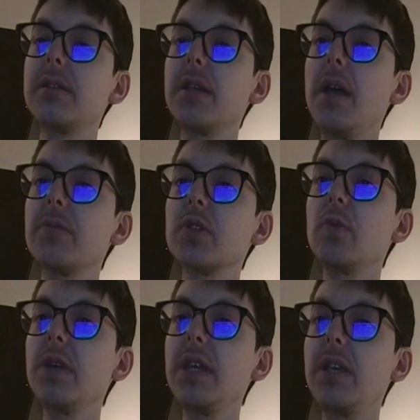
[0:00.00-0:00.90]
top
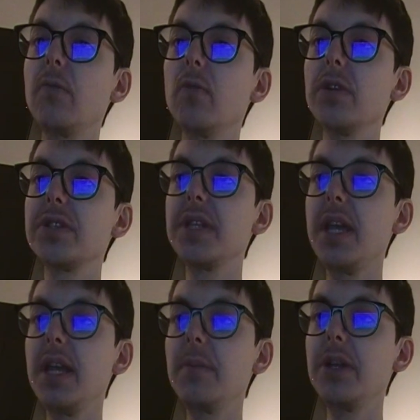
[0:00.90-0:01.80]
20 worst
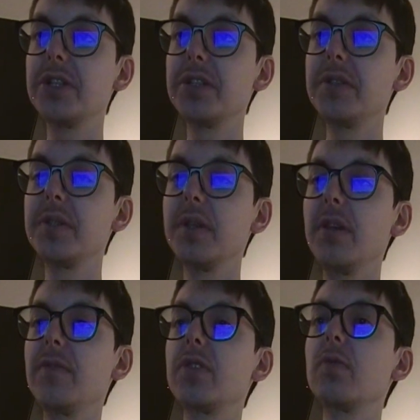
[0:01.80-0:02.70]
animations
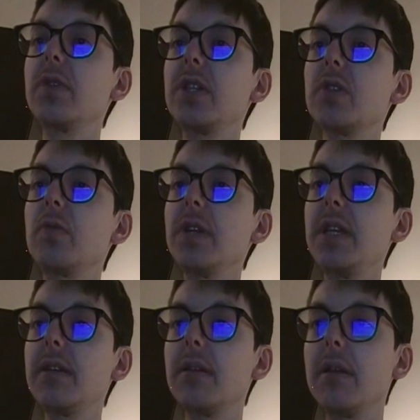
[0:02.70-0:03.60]
of
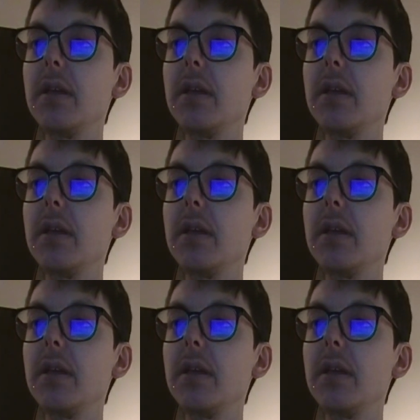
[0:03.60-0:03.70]
2020,